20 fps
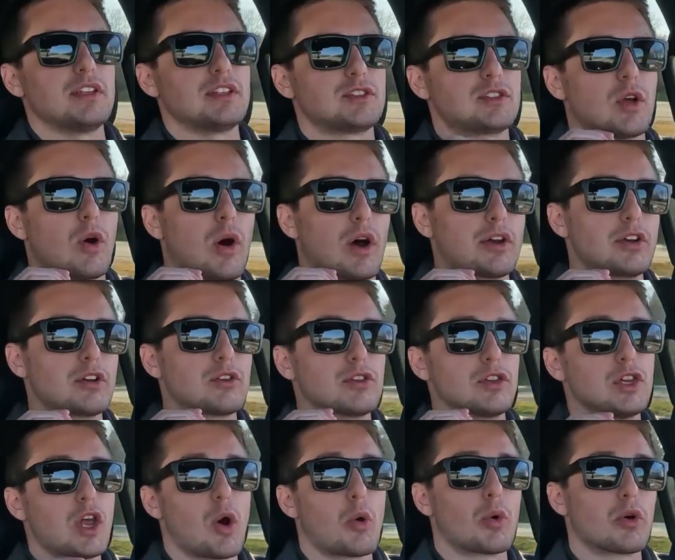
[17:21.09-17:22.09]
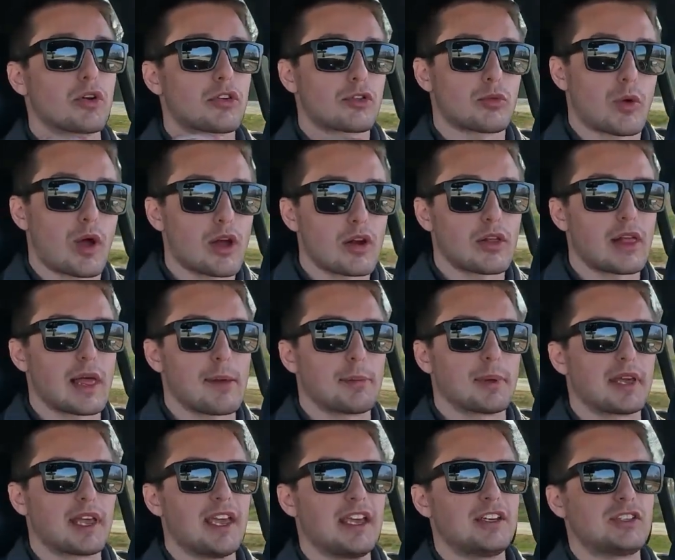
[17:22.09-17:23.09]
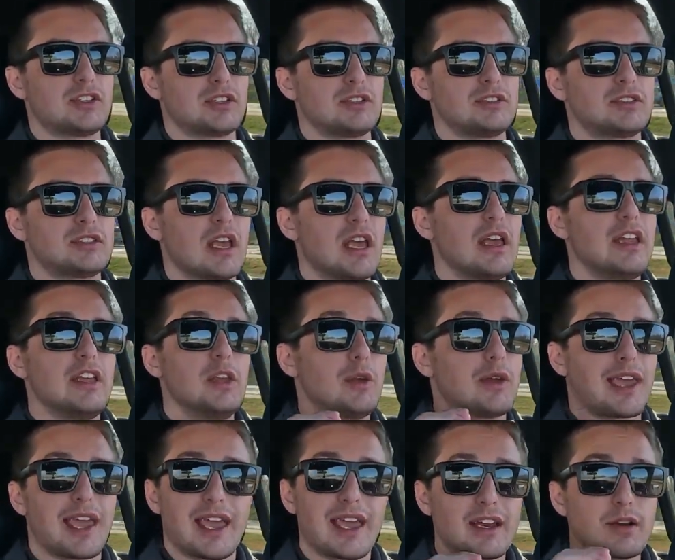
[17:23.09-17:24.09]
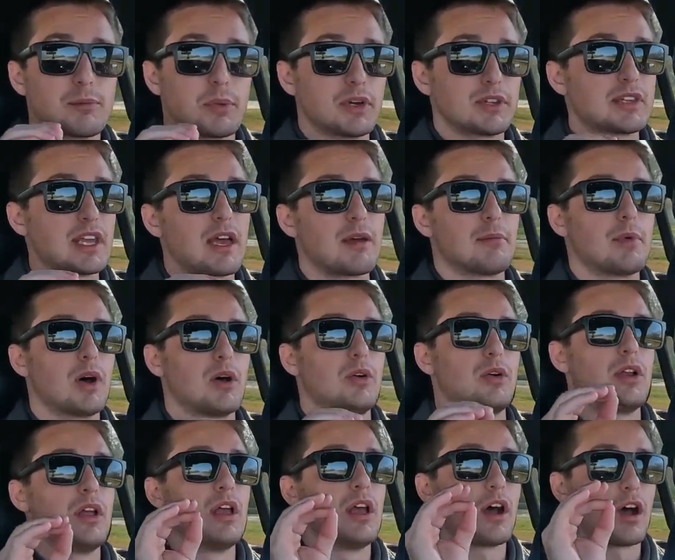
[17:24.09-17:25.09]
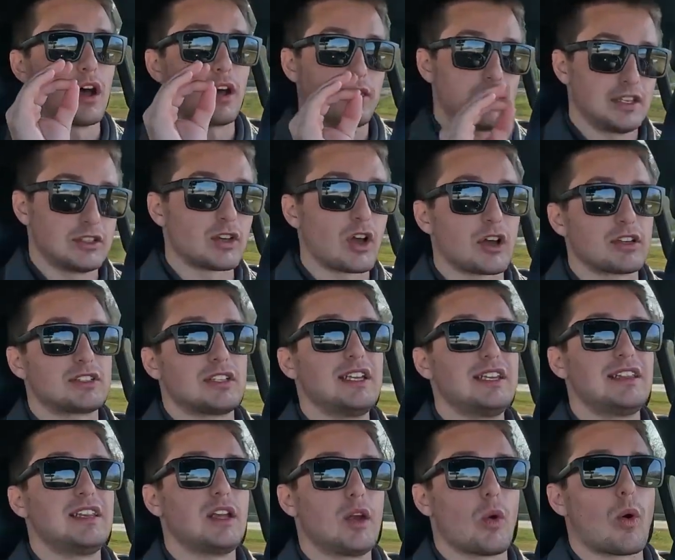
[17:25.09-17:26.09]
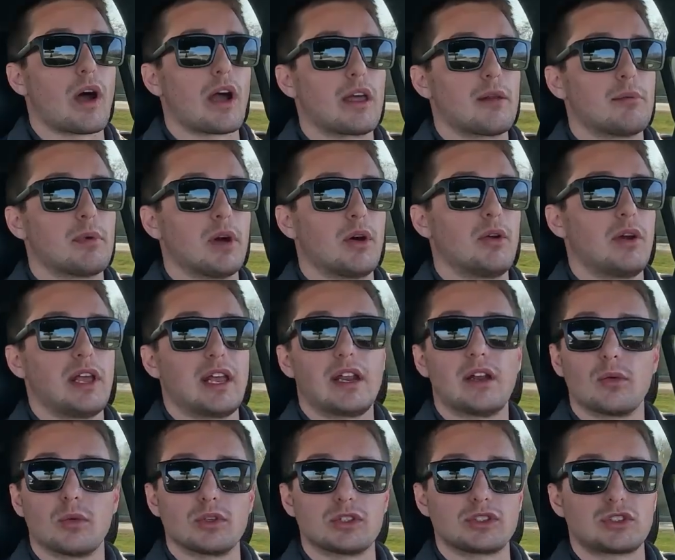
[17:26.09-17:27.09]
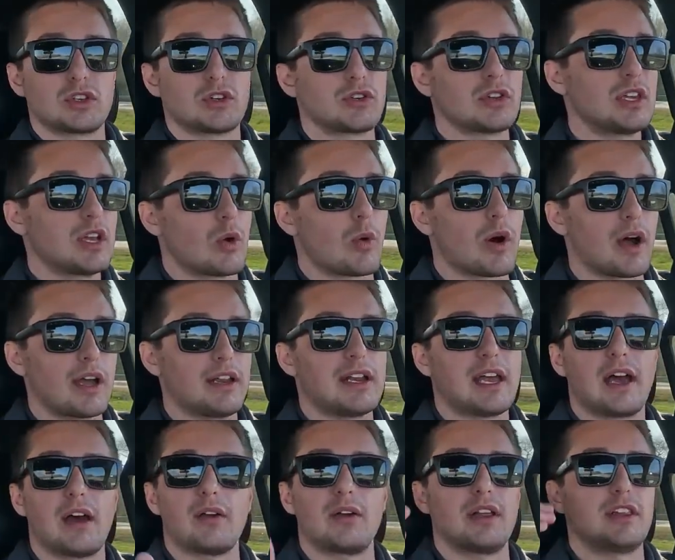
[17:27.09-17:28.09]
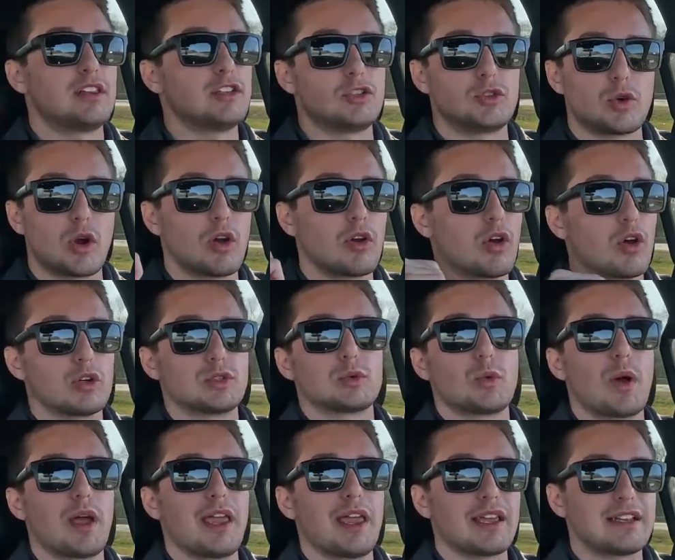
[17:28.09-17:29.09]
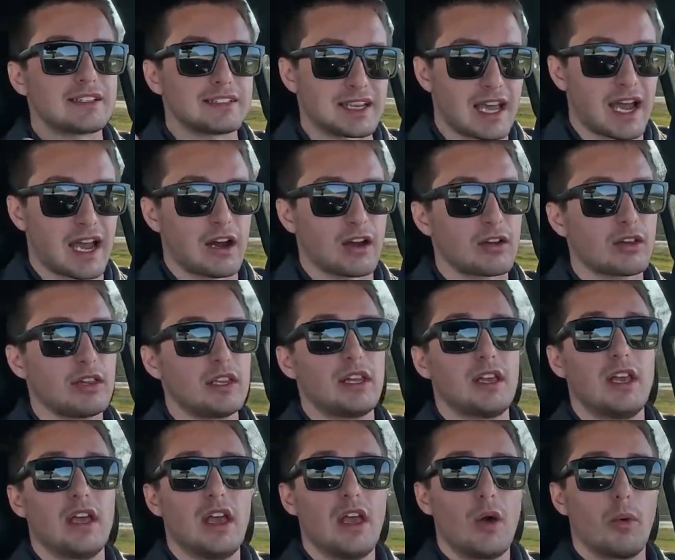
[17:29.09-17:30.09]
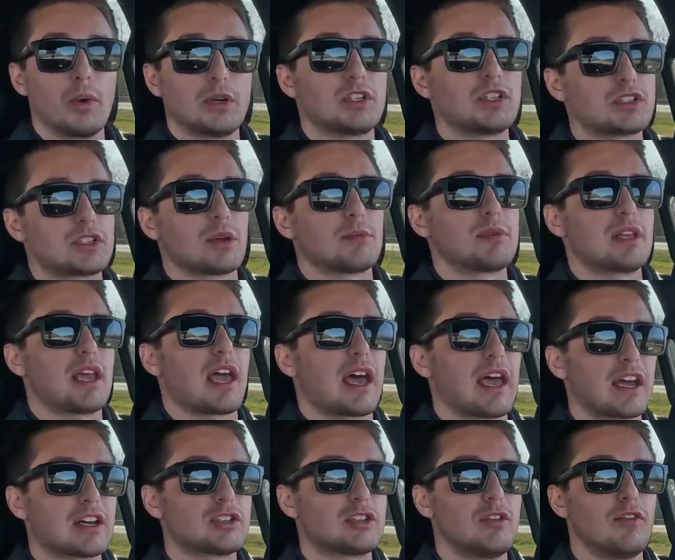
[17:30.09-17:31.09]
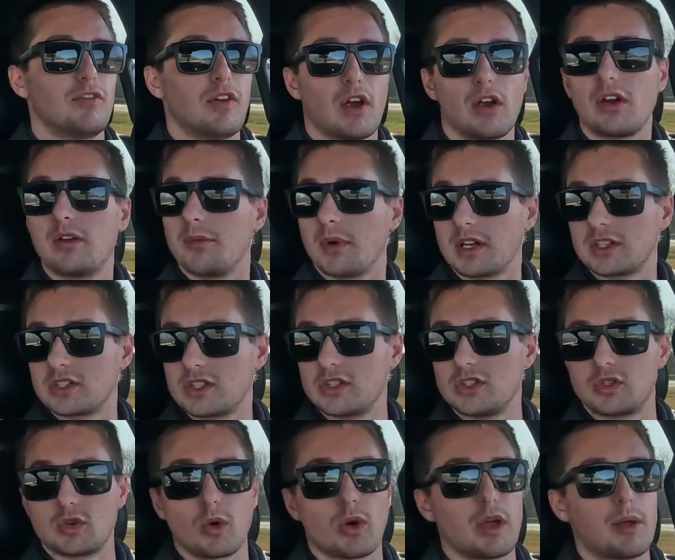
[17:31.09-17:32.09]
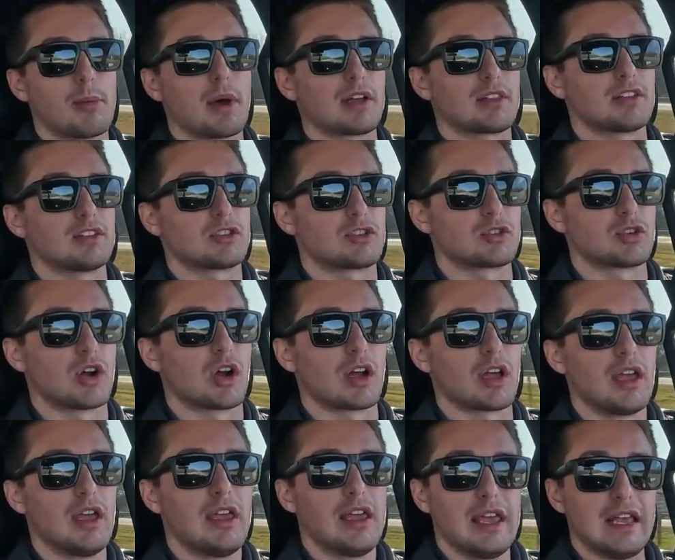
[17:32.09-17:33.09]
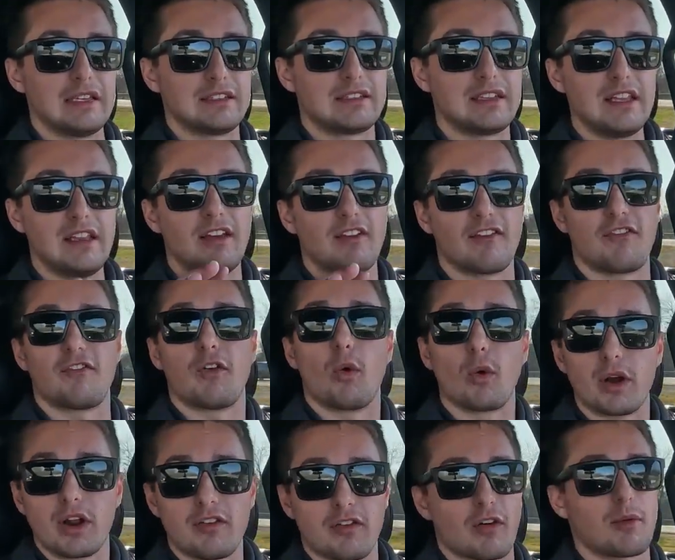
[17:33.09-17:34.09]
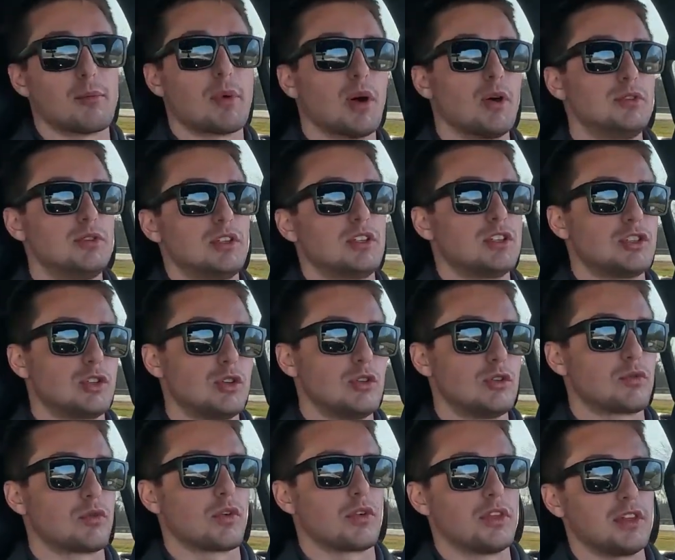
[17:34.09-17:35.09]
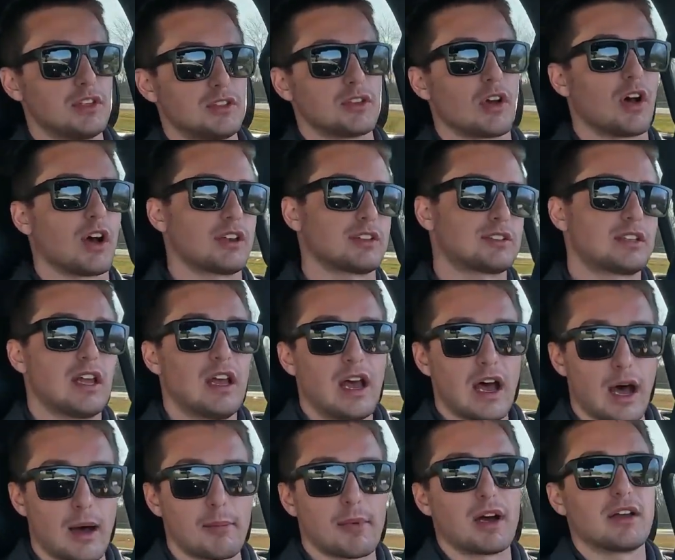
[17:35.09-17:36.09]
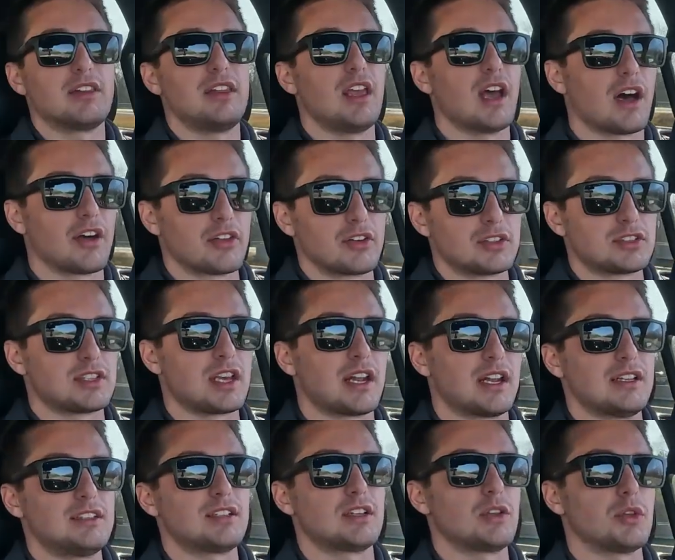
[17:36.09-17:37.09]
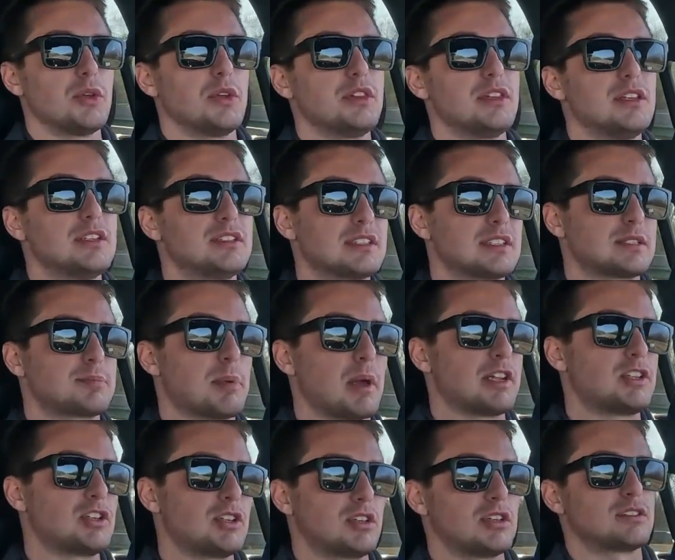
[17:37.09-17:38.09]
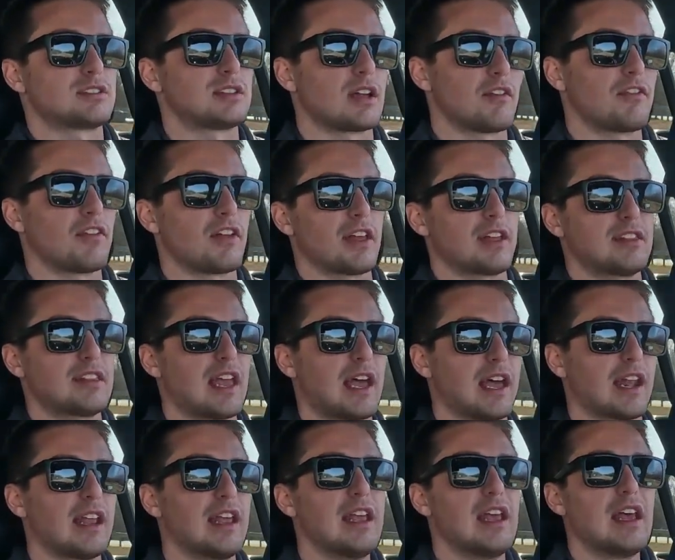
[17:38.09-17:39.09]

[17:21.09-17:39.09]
So under lower throttle applications, you can put that mode, the exhaust in the quiet mode, and it will certainly quiet down and the drone goes away entirely, which is something I actually very much enjoy about this truck, is the 4 different modes you can choose for the exhaust, among the other settings, including the suspension and stuff like that.